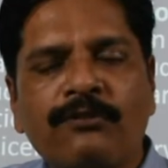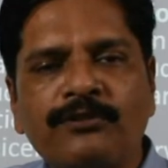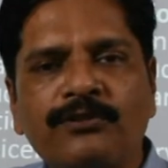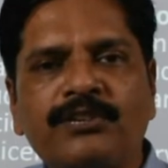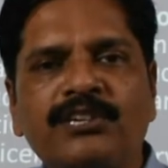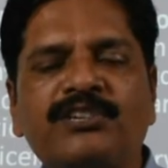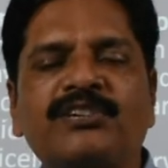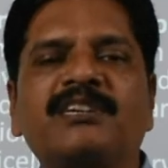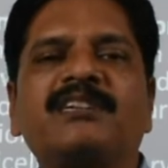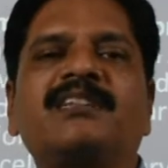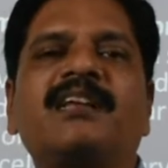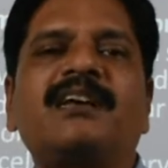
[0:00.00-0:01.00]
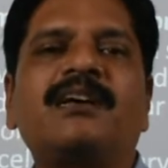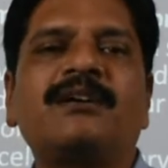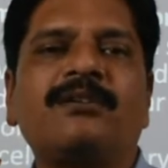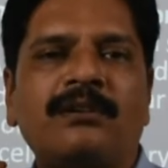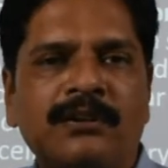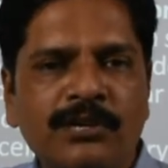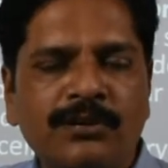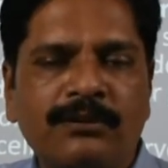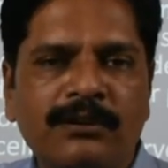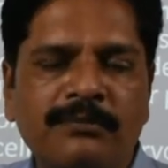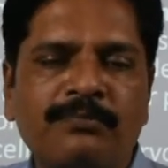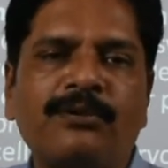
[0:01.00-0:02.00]
of nutrition is there,
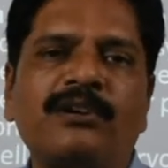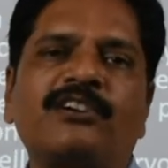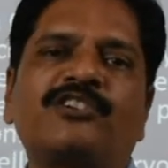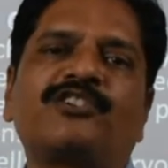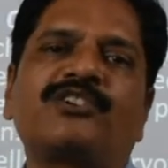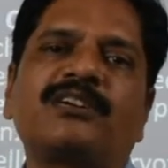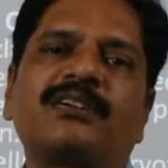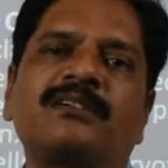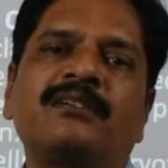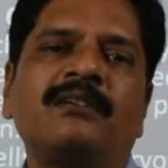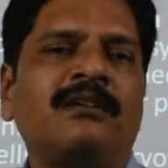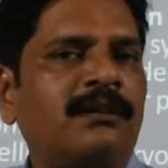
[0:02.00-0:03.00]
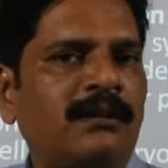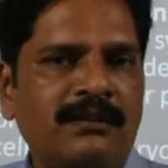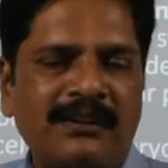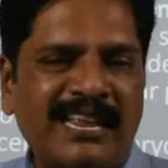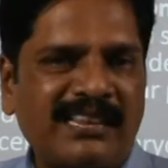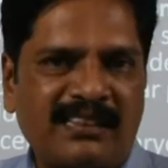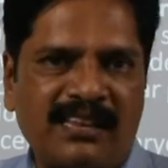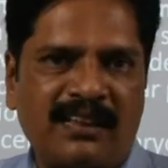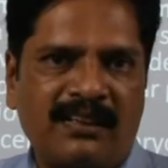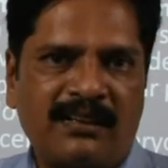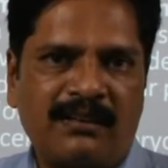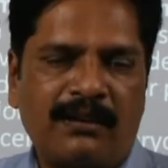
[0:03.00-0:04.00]
reproduction,
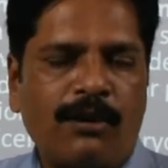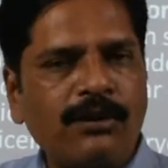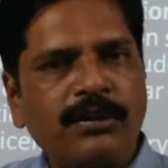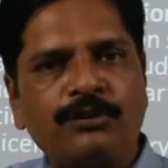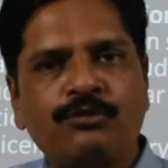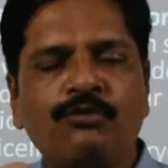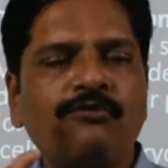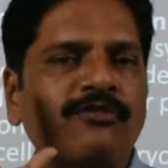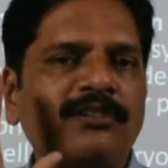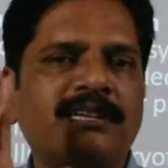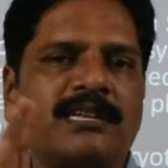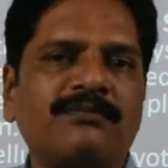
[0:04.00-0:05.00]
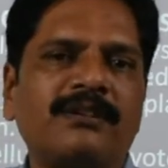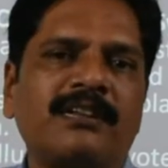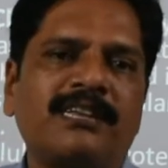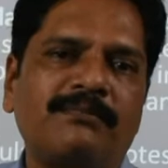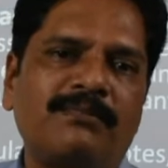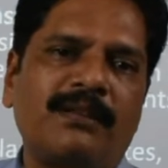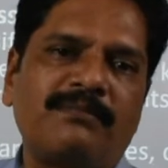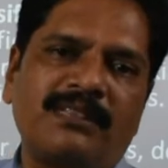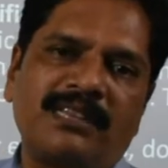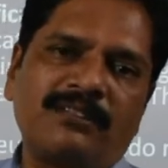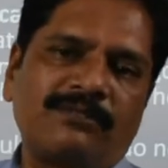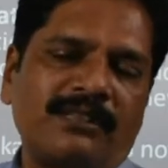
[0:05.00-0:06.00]
nothing. Only two features will keep them
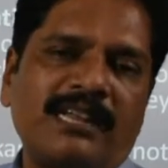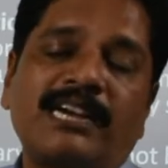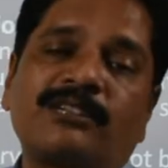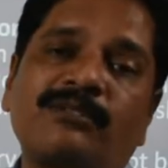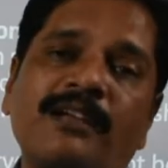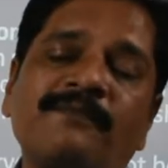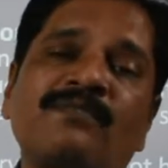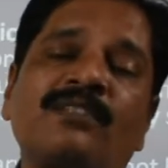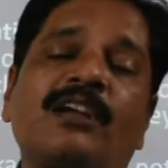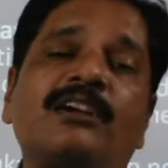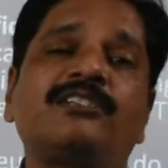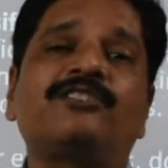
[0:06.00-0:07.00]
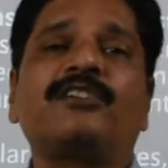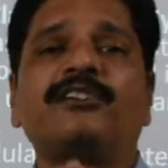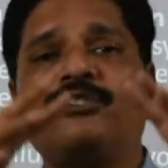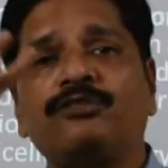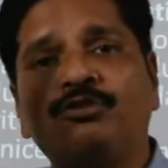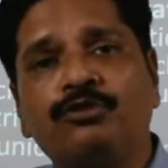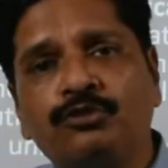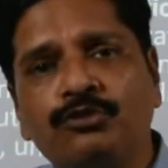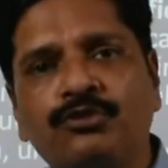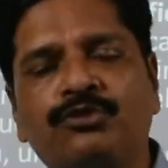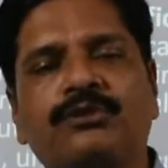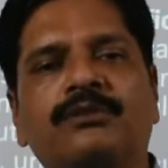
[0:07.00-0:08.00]
in this one. That's why it is such a
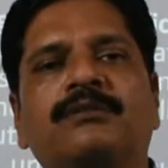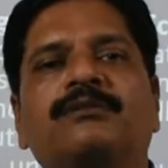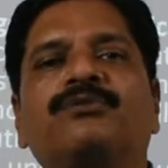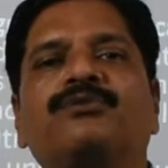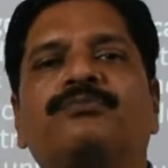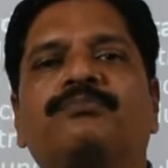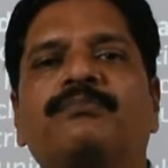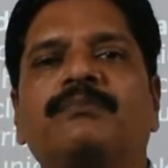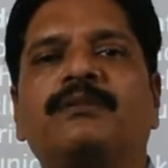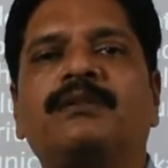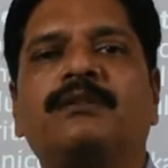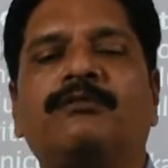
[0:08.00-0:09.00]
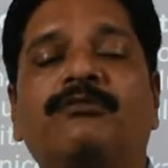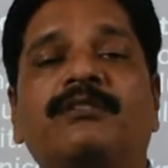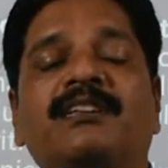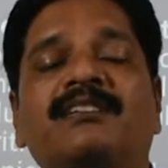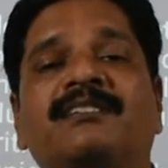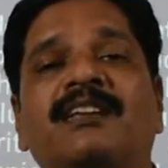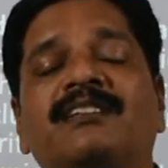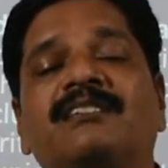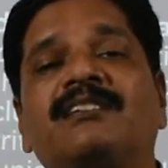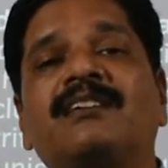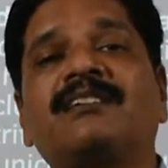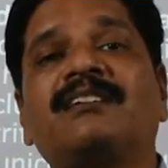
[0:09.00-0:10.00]
huge group with
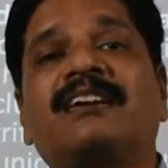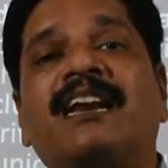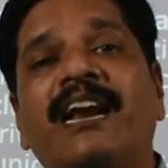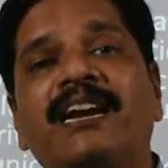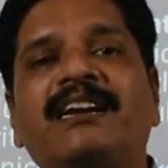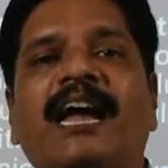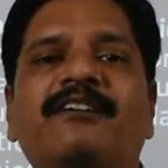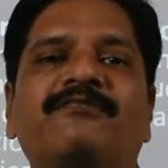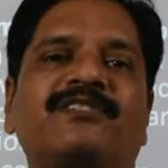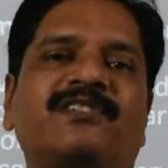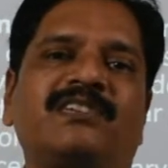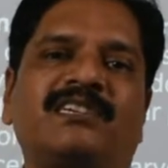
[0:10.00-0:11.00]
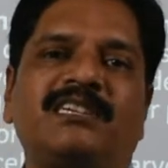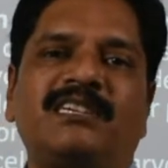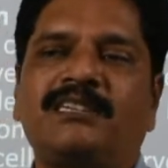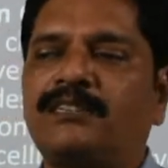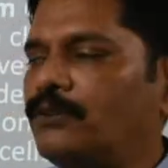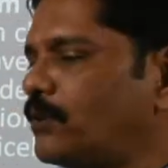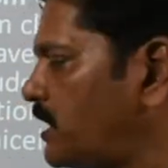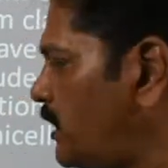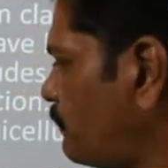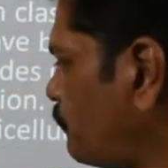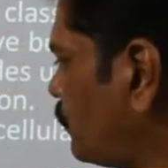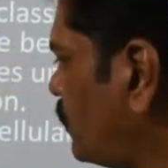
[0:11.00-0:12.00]
such a great diversities.
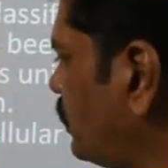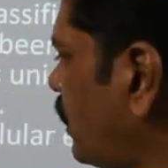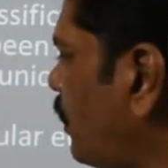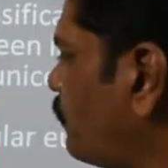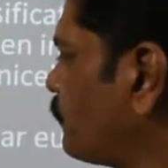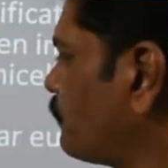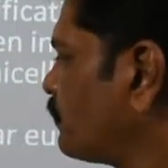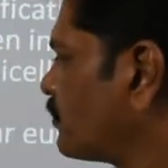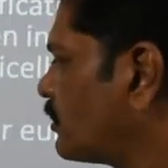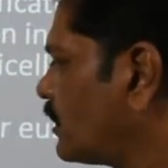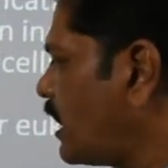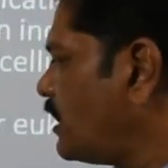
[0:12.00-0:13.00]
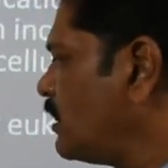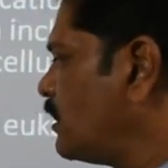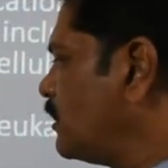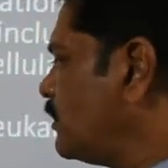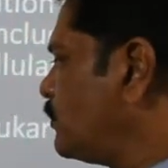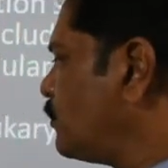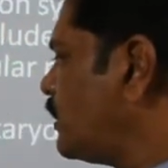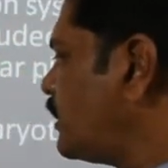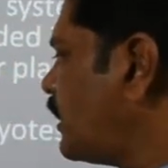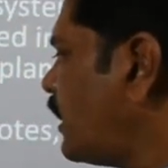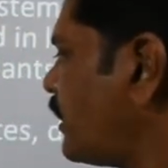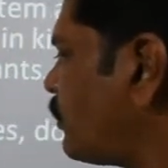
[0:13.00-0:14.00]
Okay, now then
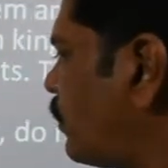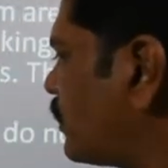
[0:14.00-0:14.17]
euglena-like